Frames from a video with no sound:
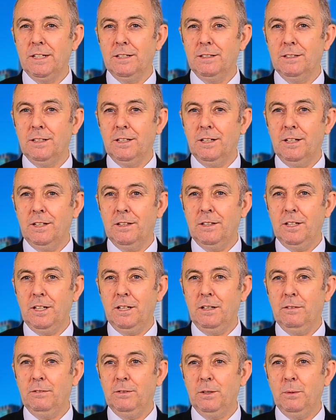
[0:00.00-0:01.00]
and I
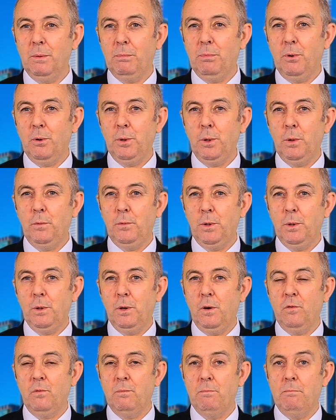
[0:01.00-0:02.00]
think from a point of view
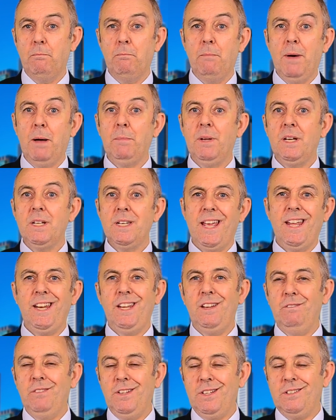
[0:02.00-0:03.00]
of mum and dad
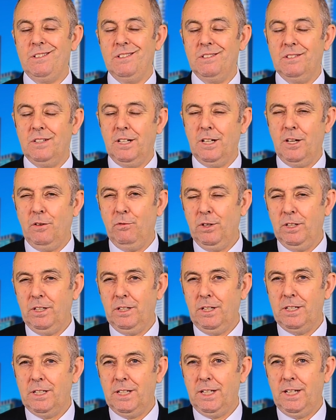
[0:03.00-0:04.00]
investors, they don't really
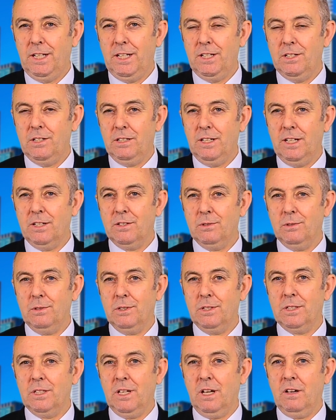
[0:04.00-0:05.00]
need to get into that
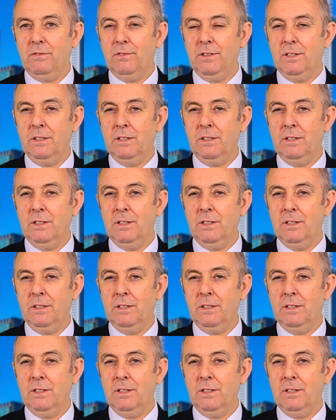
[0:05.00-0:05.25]
sort of stuff.